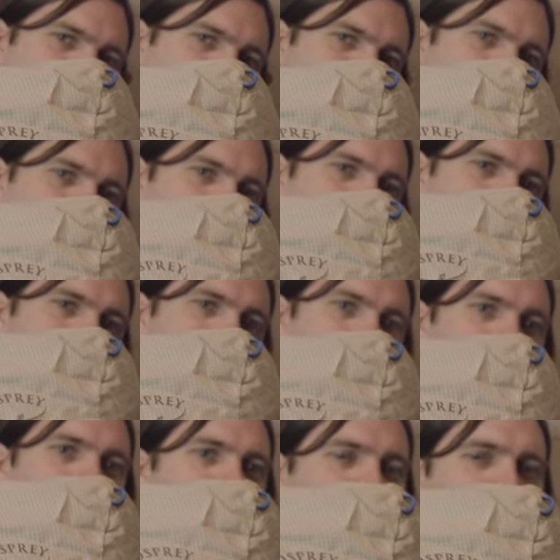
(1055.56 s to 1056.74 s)
than this one
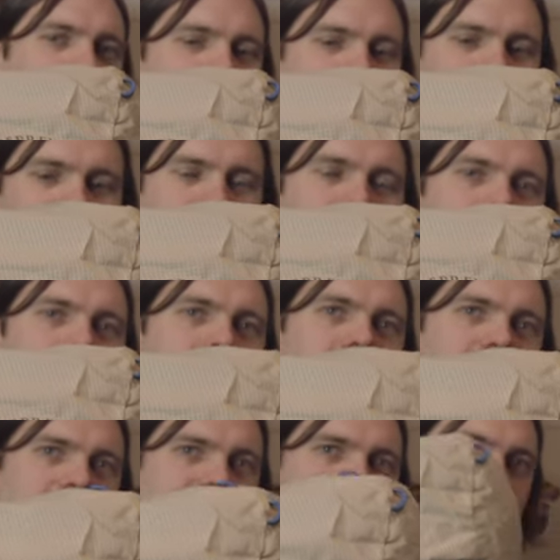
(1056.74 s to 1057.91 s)
over here.
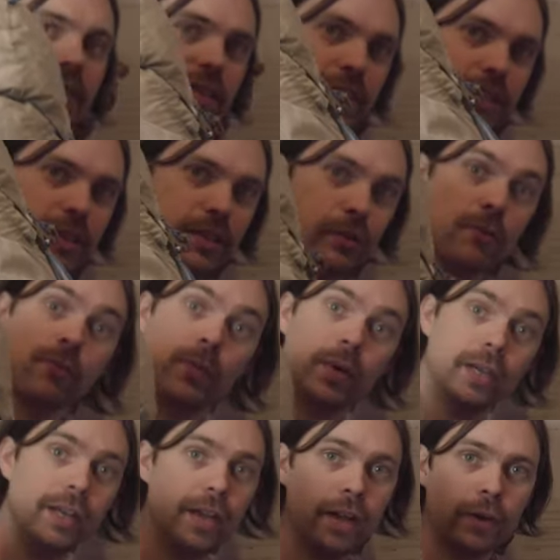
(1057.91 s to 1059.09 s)
And this is a
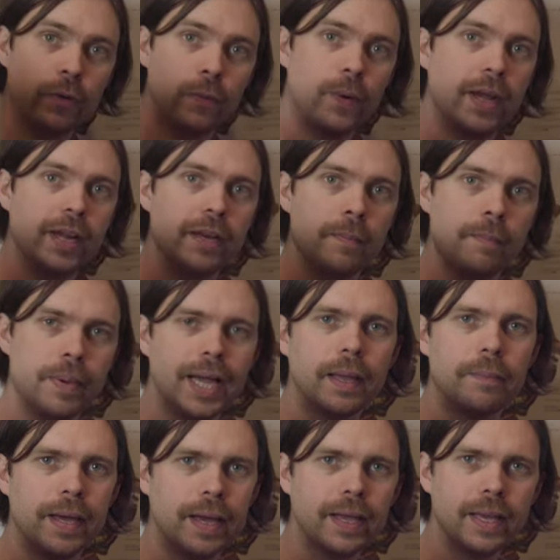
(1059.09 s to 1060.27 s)
really great
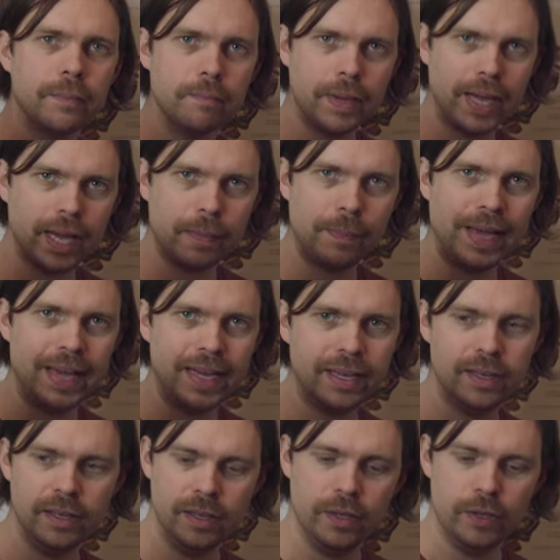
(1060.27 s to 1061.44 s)
backpacking backpack.
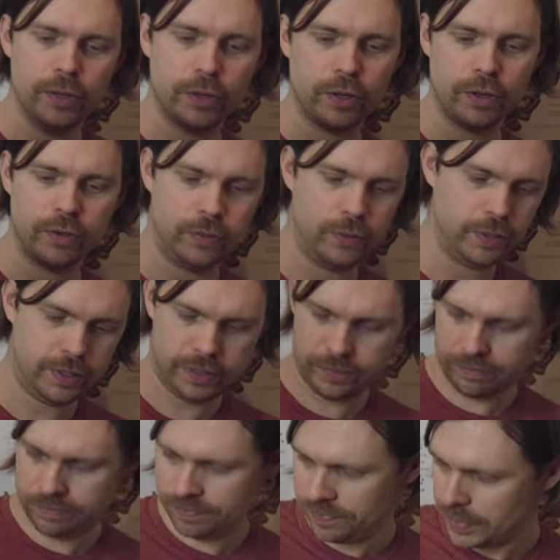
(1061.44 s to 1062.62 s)

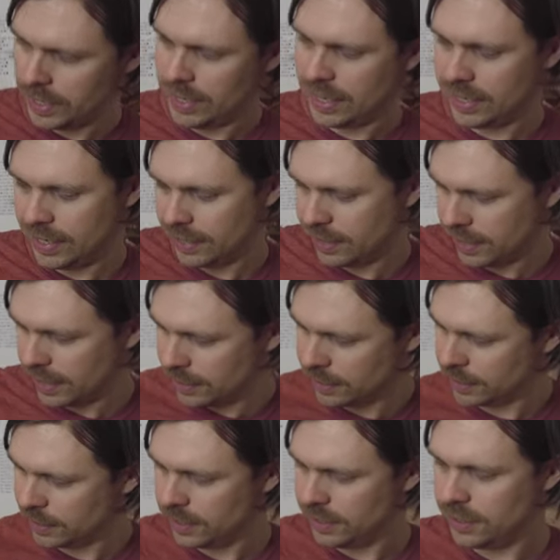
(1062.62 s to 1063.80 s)
So in that
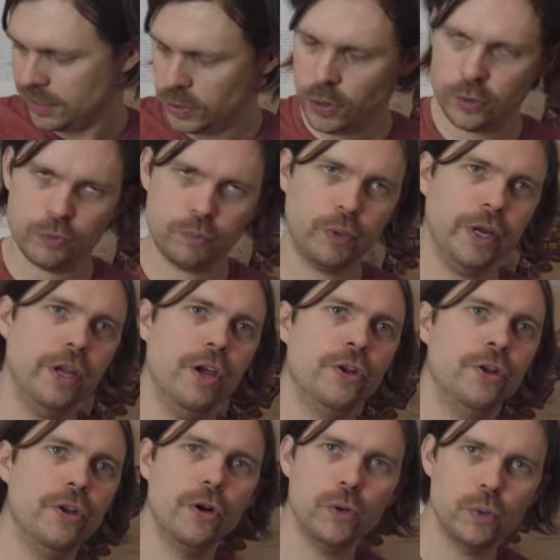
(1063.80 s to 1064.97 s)
sense, Osprey
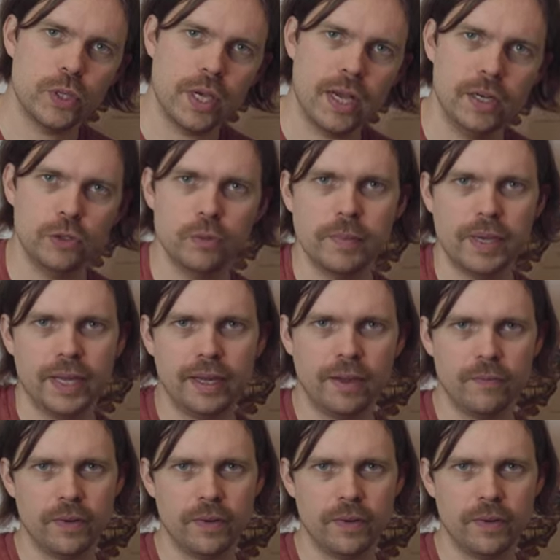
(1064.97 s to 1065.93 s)
knows how to make